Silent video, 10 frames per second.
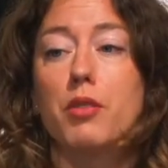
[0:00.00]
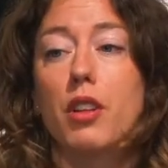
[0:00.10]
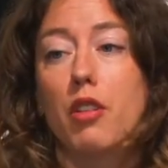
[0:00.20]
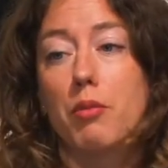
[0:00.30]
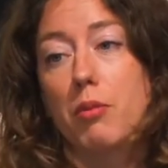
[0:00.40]
a
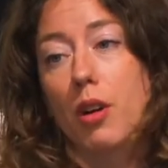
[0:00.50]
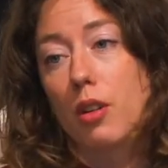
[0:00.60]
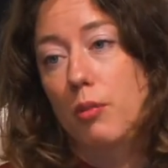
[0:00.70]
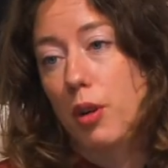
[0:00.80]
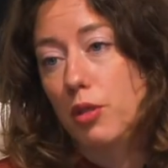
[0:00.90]
lot of people are
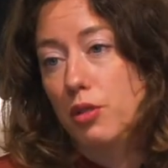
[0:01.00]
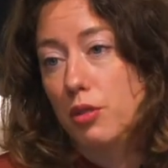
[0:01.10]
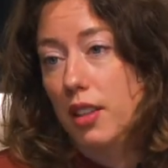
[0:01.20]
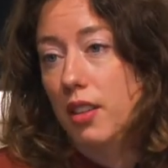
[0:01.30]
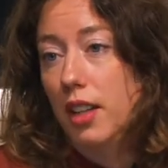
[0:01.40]
opposed to
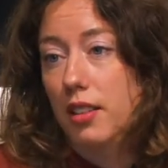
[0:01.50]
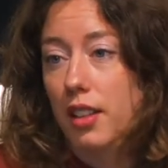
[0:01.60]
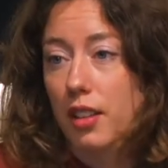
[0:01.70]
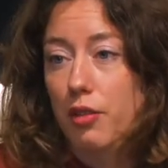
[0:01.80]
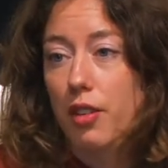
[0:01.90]
that
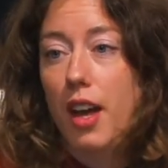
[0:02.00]
idea of